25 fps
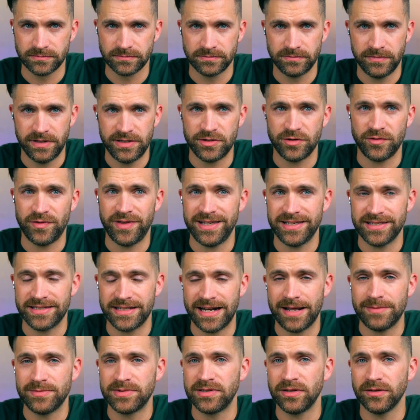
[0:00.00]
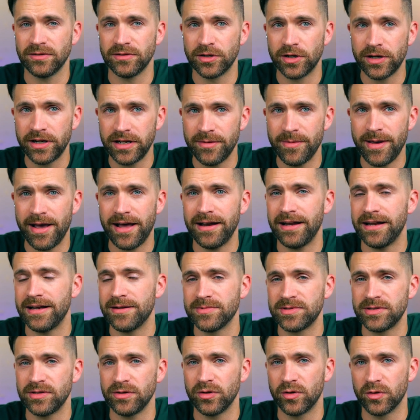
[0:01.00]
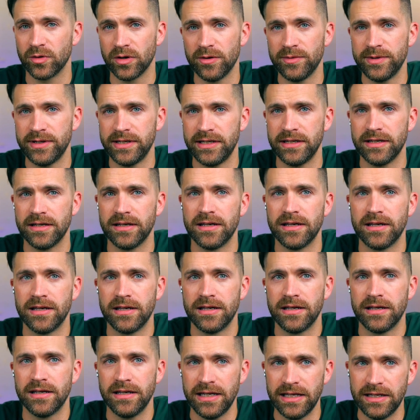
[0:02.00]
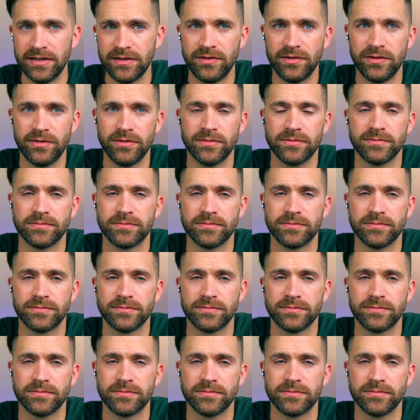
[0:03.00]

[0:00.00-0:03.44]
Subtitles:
These are things that I'm still learning about and I'm still growing into.